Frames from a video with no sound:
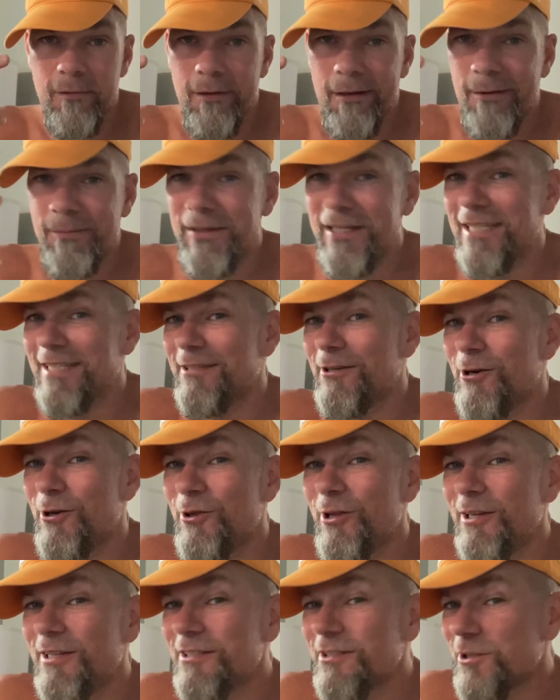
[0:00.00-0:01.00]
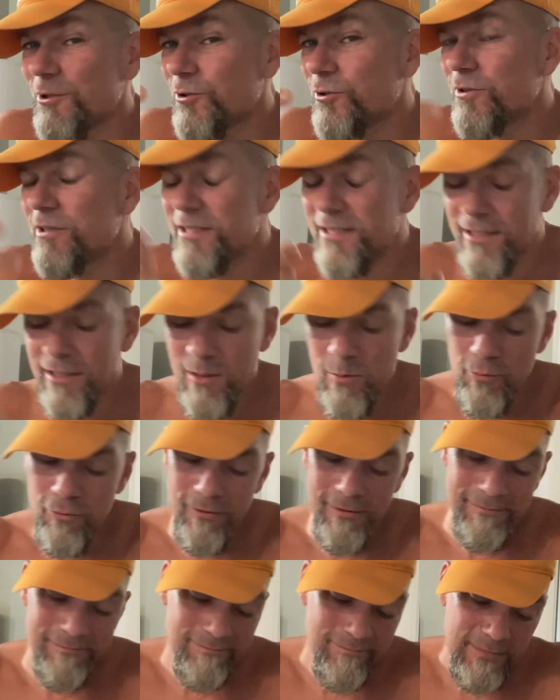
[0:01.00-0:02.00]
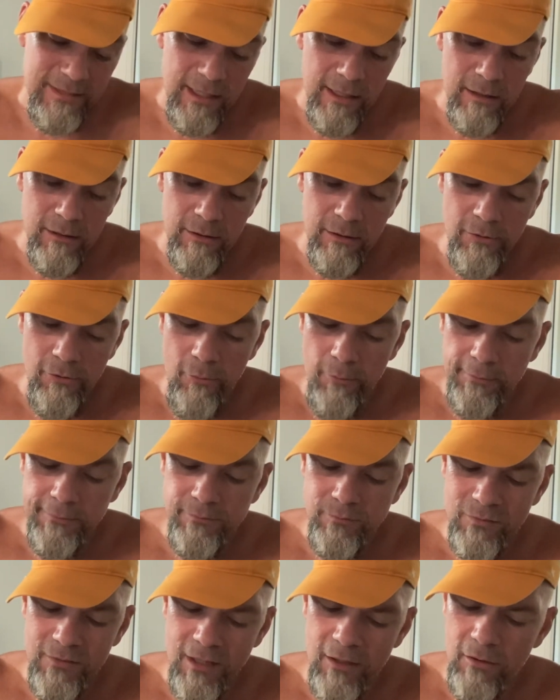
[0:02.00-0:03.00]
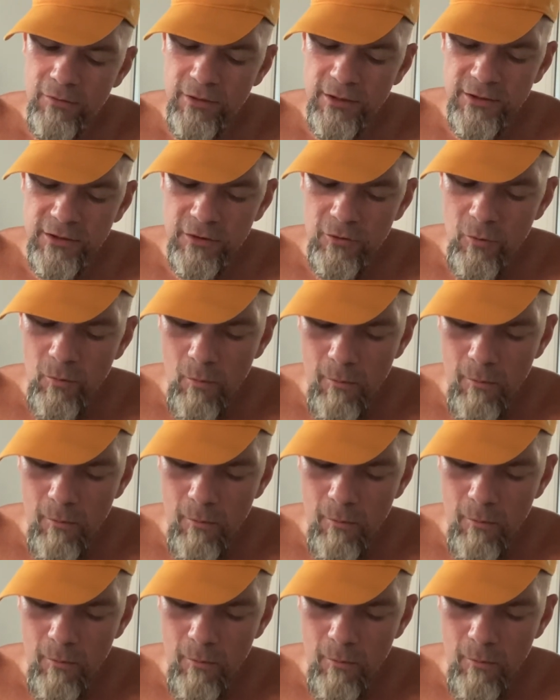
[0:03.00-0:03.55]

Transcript: I mean, are they insecurities at that point? I don't know. I don't think so.